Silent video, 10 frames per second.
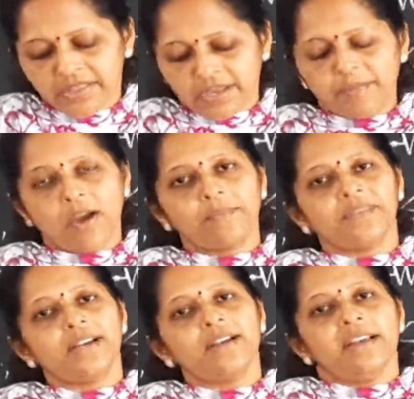sum
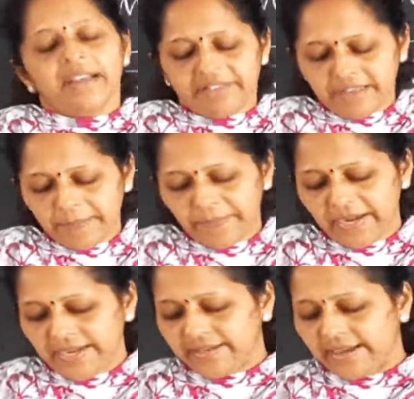of the
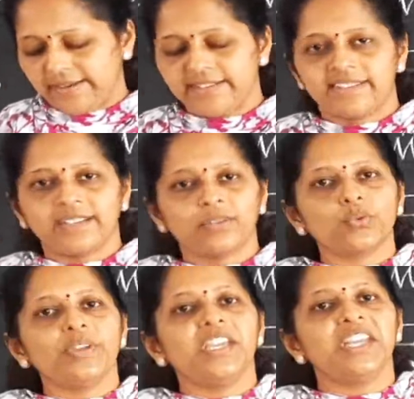separate currents
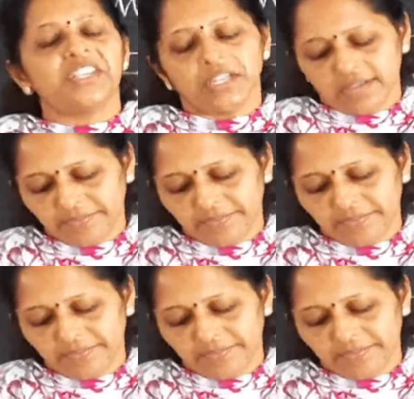through each